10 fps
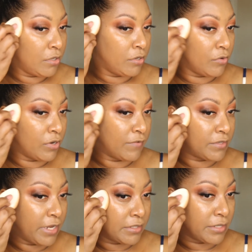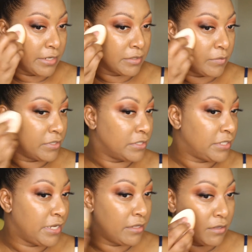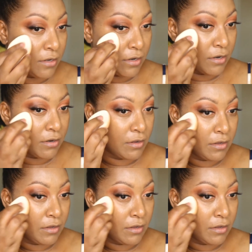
you're going to have to get like some concealer.